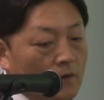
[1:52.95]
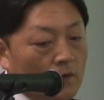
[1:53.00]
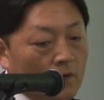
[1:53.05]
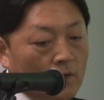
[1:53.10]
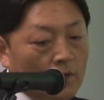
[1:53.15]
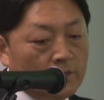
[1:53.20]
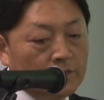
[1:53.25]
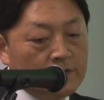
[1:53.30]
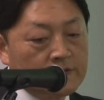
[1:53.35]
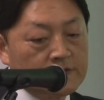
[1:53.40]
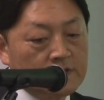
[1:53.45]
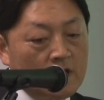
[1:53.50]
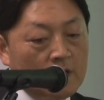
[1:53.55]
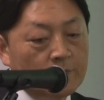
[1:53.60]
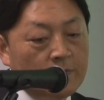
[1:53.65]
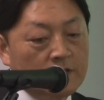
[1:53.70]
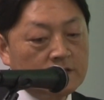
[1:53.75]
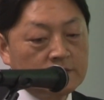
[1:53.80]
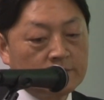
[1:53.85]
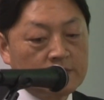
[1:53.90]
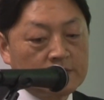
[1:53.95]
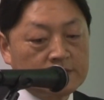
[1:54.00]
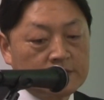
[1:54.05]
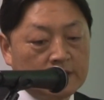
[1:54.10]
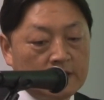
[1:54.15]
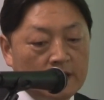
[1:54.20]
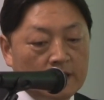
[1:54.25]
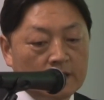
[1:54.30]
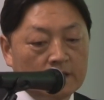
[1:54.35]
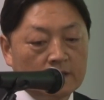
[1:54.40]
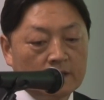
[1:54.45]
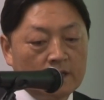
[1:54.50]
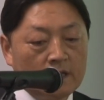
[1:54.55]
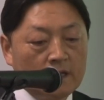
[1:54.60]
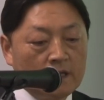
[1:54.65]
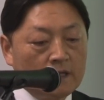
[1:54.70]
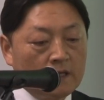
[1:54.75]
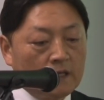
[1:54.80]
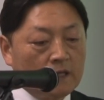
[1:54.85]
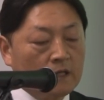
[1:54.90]
on the surface of the skin
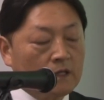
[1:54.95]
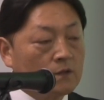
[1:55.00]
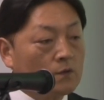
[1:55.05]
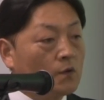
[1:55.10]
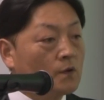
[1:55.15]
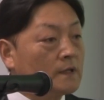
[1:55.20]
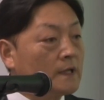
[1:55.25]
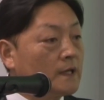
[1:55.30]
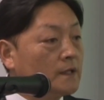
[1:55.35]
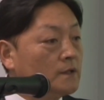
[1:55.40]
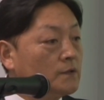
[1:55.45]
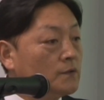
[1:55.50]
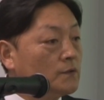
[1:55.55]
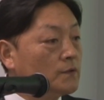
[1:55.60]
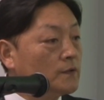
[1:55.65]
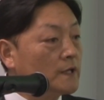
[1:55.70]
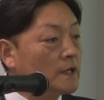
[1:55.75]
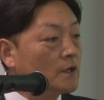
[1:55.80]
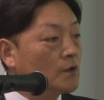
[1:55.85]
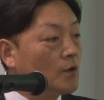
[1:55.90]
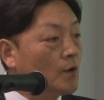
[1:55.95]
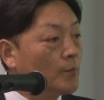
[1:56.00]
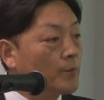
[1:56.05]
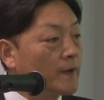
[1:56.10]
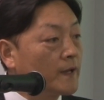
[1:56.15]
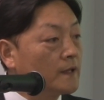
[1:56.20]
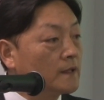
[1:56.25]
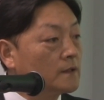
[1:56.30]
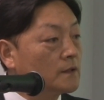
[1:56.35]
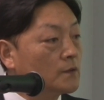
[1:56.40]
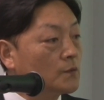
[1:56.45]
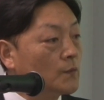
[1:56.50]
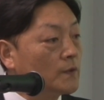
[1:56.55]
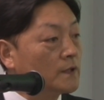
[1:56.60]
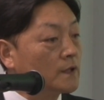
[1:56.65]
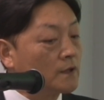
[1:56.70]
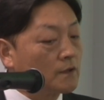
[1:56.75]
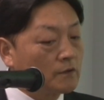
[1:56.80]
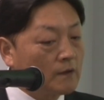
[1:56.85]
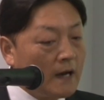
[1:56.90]
in order to incorporate with
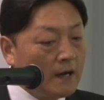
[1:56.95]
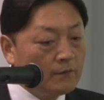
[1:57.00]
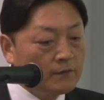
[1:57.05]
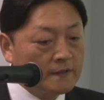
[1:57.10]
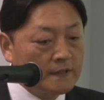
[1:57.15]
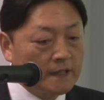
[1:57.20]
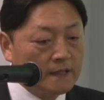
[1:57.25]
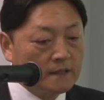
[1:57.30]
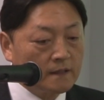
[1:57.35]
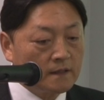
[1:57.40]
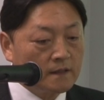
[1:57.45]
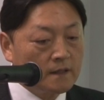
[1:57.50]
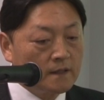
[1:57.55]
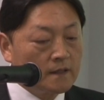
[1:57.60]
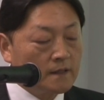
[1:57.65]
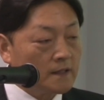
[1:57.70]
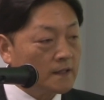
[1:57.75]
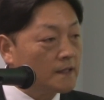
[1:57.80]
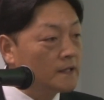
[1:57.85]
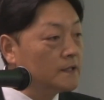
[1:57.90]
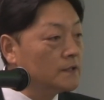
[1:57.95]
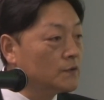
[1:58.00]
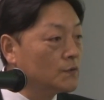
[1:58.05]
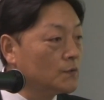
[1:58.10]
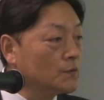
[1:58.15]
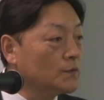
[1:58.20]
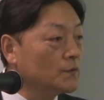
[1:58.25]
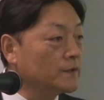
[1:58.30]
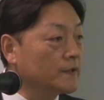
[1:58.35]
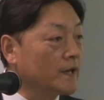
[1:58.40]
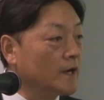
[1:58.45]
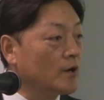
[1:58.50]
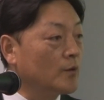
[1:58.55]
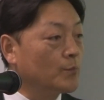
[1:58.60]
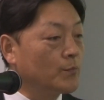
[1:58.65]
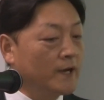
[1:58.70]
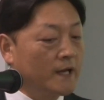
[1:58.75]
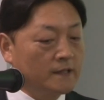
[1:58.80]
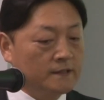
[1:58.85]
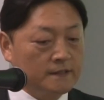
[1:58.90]
the grounding into their
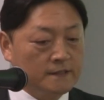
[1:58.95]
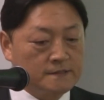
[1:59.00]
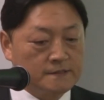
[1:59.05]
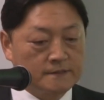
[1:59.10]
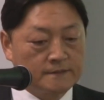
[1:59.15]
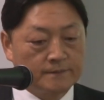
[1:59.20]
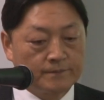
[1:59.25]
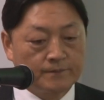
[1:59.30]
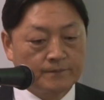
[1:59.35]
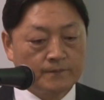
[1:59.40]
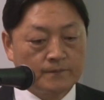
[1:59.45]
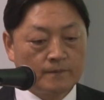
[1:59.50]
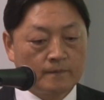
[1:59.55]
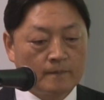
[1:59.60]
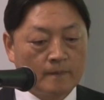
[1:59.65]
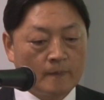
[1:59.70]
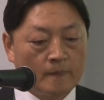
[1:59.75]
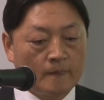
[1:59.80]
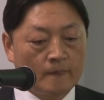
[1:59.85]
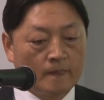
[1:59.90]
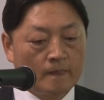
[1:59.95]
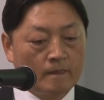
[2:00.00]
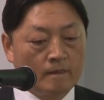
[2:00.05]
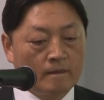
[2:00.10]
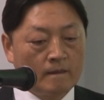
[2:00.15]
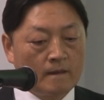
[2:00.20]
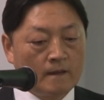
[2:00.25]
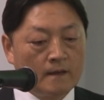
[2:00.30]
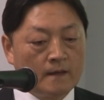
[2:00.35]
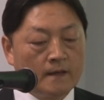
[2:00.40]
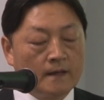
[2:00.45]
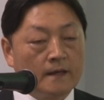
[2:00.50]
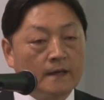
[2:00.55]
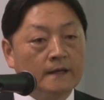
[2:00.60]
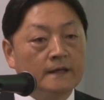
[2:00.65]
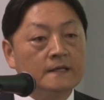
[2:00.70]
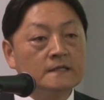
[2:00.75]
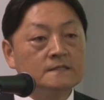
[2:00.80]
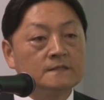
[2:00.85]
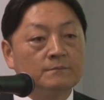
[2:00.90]
practice.
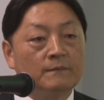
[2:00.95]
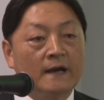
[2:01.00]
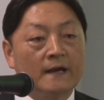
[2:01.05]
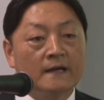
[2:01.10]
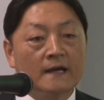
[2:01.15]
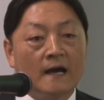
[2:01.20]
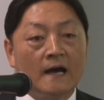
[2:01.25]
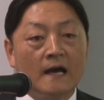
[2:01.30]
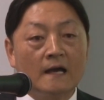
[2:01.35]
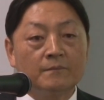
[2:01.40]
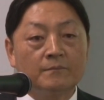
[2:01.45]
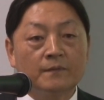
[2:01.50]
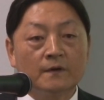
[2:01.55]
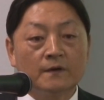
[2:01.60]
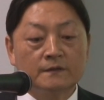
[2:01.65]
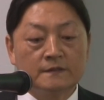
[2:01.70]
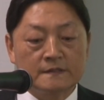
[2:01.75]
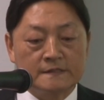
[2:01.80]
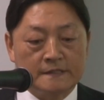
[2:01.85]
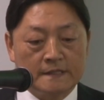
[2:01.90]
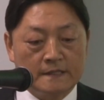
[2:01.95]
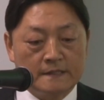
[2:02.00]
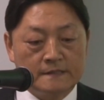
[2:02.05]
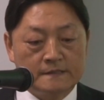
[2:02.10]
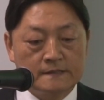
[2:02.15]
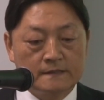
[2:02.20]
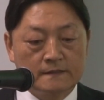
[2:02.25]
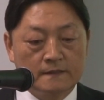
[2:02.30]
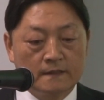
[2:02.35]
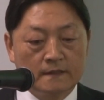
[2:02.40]
It is my hypothesis